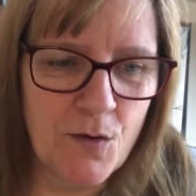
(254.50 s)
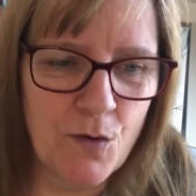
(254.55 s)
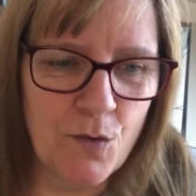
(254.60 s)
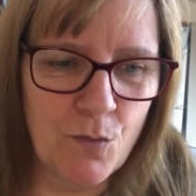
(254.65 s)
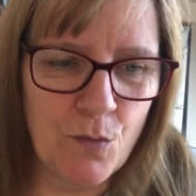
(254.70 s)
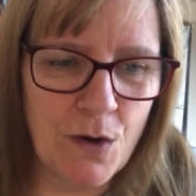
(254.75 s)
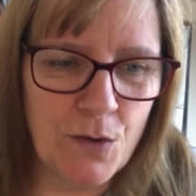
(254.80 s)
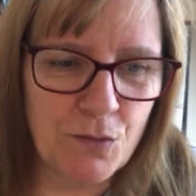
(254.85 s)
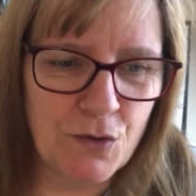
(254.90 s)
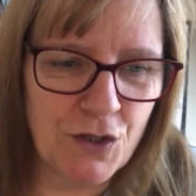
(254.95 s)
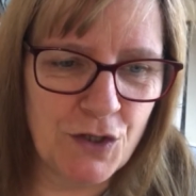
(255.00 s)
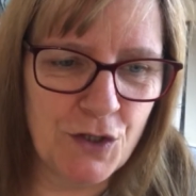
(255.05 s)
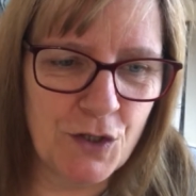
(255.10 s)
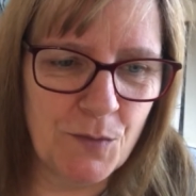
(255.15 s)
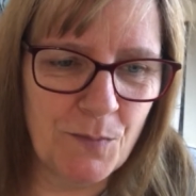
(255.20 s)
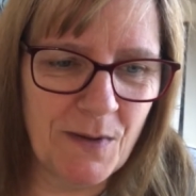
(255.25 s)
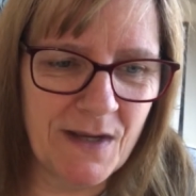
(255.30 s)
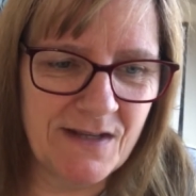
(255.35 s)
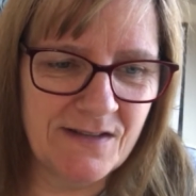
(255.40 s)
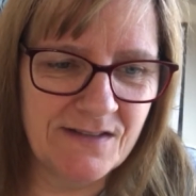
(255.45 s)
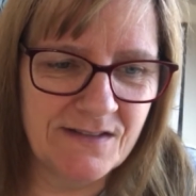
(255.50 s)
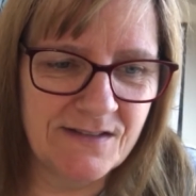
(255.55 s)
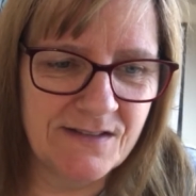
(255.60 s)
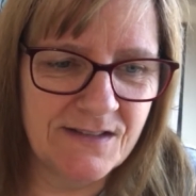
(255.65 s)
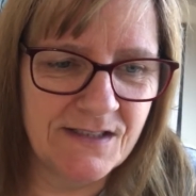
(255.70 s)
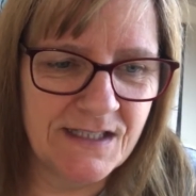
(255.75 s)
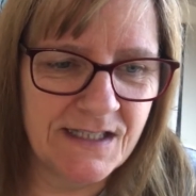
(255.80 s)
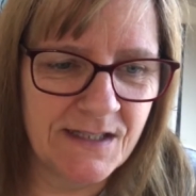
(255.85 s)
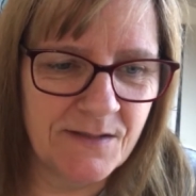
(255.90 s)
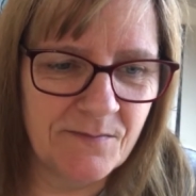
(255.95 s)
woken up and
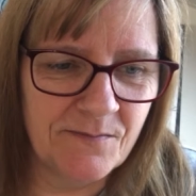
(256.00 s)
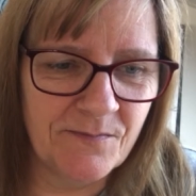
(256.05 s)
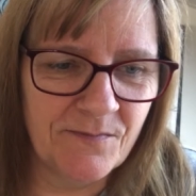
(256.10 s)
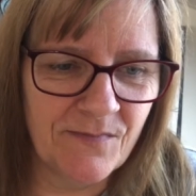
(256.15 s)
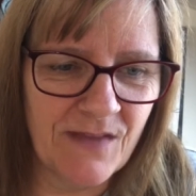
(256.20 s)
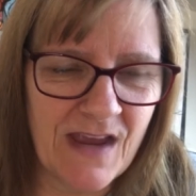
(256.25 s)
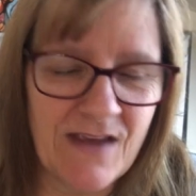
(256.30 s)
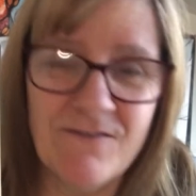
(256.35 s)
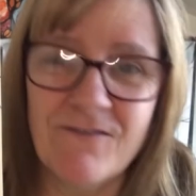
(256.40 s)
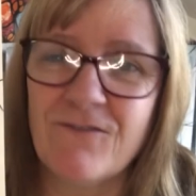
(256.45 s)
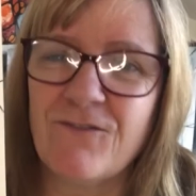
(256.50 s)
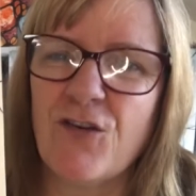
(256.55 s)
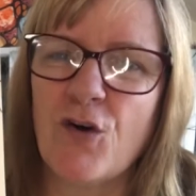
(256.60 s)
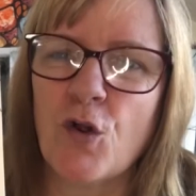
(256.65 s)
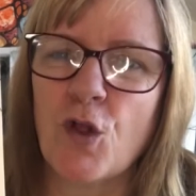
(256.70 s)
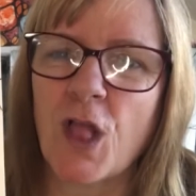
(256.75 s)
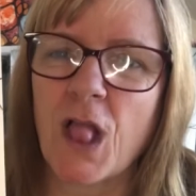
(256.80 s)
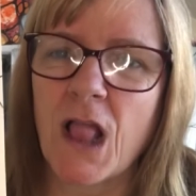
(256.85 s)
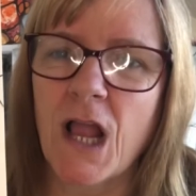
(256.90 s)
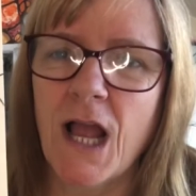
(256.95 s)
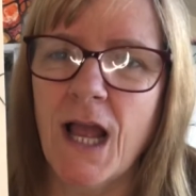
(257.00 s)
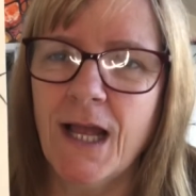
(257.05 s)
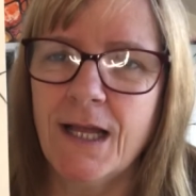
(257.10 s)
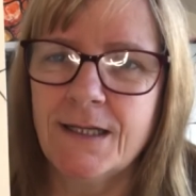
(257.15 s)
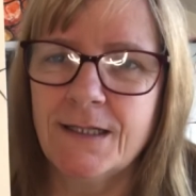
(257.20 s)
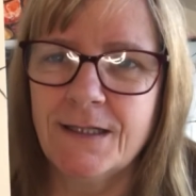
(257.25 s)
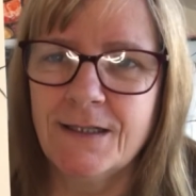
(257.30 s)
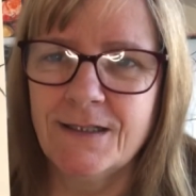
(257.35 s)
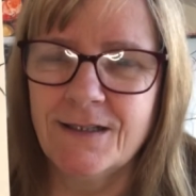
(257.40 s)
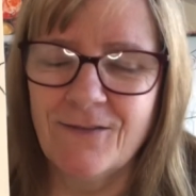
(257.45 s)
in
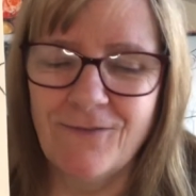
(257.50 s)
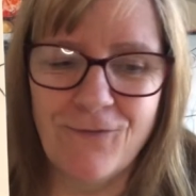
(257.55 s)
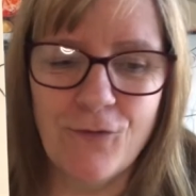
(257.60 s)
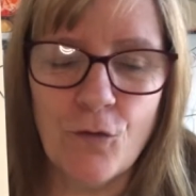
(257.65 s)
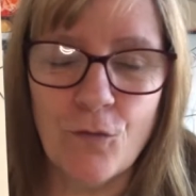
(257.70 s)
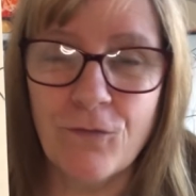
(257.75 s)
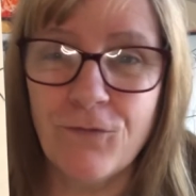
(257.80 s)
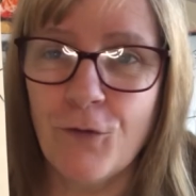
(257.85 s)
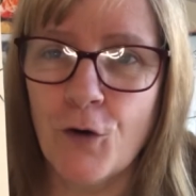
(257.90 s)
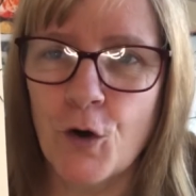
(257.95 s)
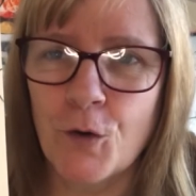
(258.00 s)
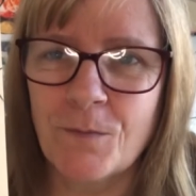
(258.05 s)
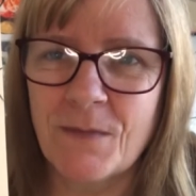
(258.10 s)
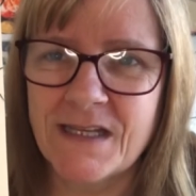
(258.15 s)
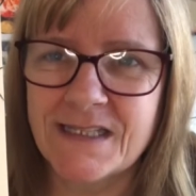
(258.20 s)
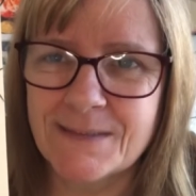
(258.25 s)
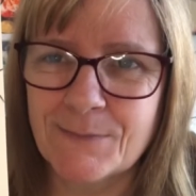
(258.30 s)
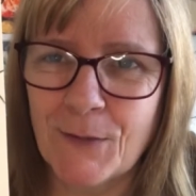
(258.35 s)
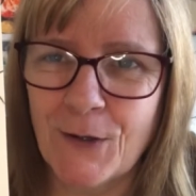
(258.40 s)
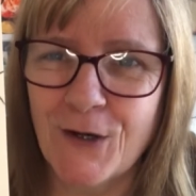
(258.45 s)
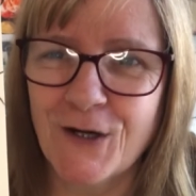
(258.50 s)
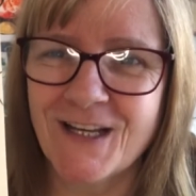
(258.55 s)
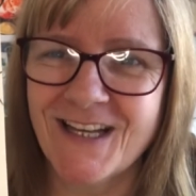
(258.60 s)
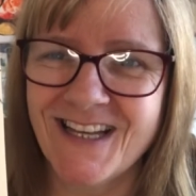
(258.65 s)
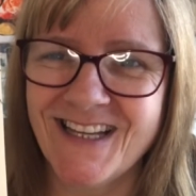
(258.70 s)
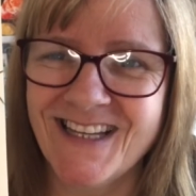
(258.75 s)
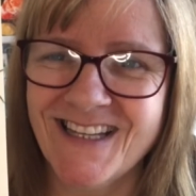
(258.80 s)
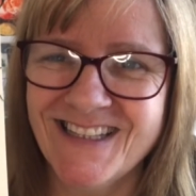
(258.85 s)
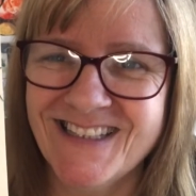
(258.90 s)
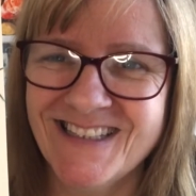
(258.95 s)
full form this
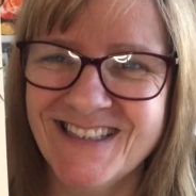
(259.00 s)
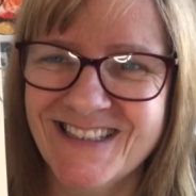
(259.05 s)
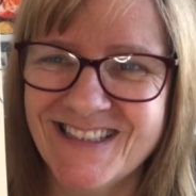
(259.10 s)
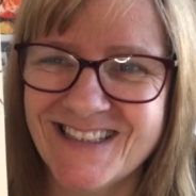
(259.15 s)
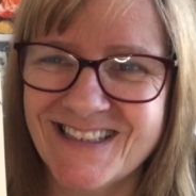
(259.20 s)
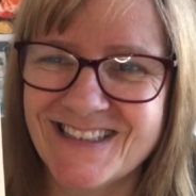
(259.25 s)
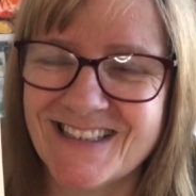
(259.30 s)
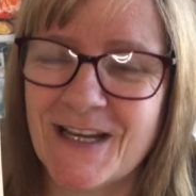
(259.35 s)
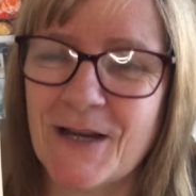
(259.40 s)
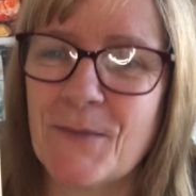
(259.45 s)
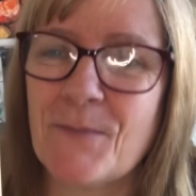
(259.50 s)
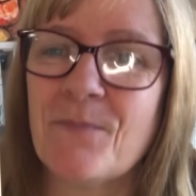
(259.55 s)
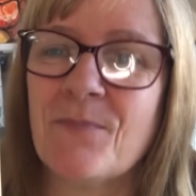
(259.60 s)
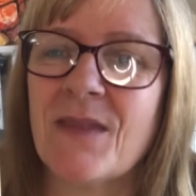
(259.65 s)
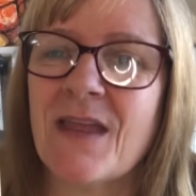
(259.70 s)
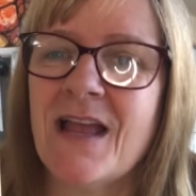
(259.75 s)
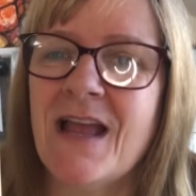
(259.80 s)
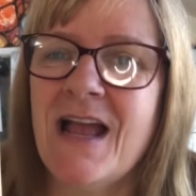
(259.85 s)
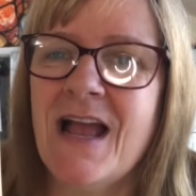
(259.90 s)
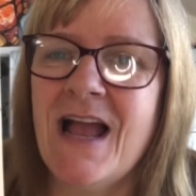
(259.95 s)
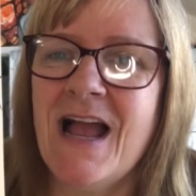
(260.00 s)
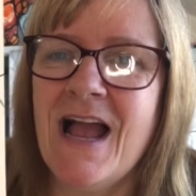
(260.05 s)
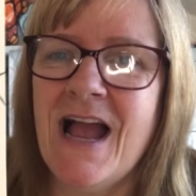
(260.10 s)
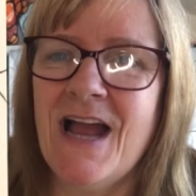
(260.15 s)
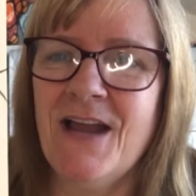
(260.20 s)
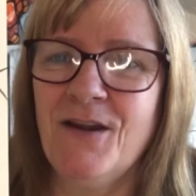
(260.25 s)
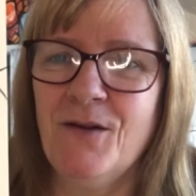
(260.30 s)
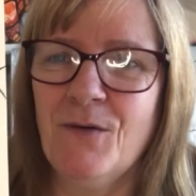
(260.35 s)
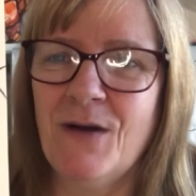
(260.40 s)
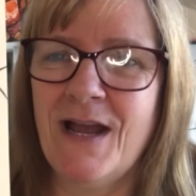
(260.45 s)
morning. So
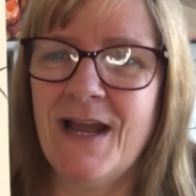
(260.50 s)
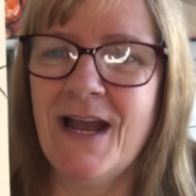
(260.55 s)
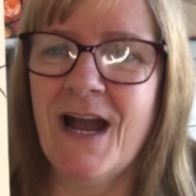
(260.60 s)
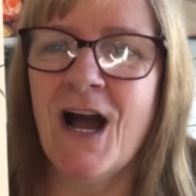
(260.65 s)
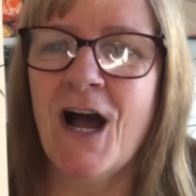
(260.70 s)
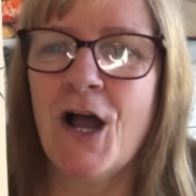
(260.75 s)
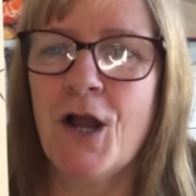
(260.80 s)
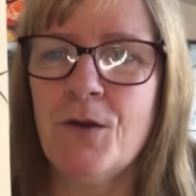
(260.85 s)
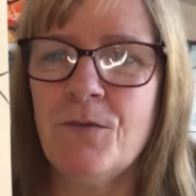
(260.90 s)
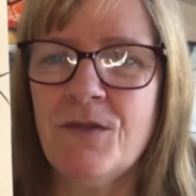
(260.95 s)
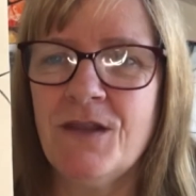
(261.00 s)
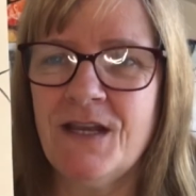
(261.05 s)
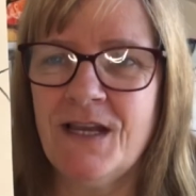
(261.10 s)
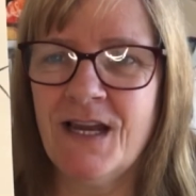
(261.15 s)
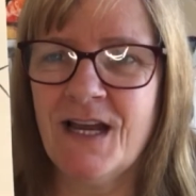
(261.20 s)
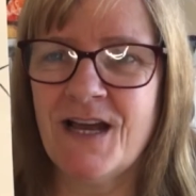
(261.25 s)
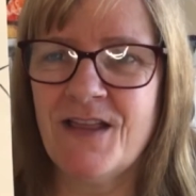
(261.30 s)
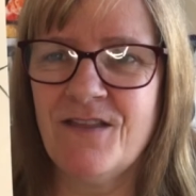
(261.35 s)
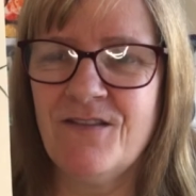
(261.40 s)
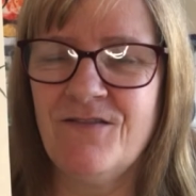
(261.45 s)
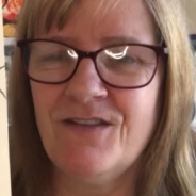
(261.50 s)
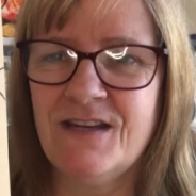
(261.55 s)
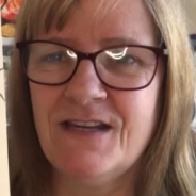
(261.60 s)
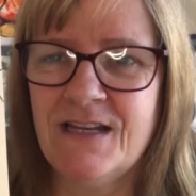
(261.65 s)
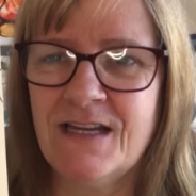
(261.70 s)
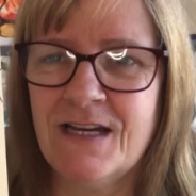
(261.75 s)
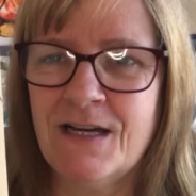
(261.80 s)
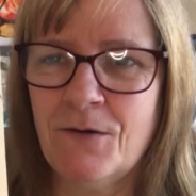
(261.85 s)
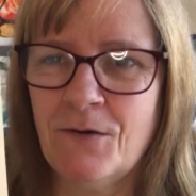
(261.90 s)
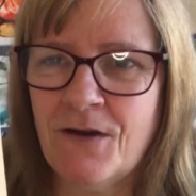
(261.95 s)
anyway, I hope that you like the
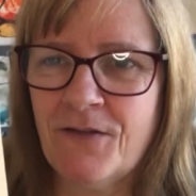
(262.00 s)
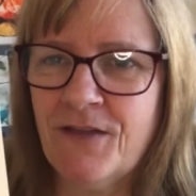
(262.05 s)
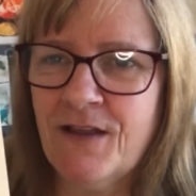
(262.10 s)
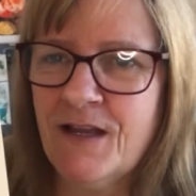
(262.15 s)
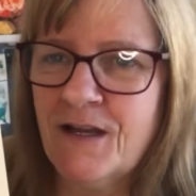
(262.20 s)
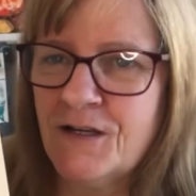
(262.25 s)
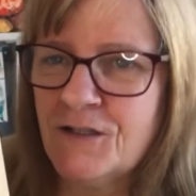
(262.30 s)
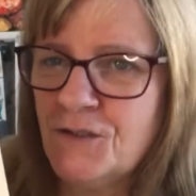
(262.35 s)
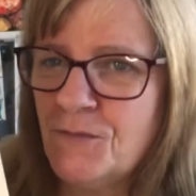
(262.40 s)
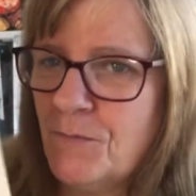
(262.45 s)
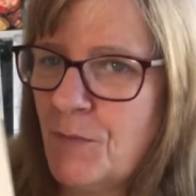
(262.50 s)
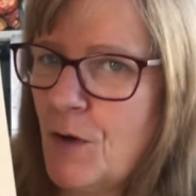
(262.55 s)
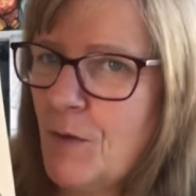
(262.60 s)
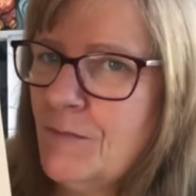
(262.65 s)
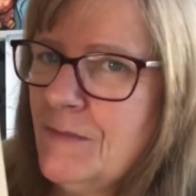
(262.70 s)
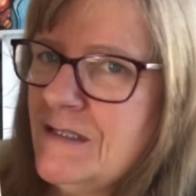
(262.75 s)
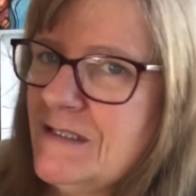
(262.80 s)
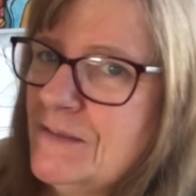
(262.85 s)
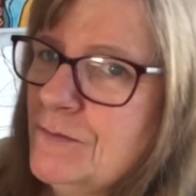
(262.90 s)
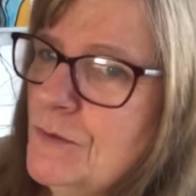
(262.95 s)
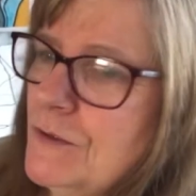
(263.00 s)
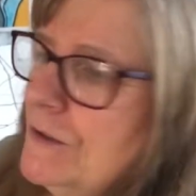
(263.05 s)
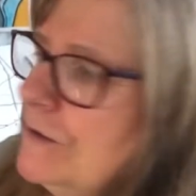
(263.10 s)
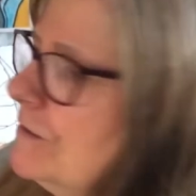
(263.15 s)
video. I think I should pop this one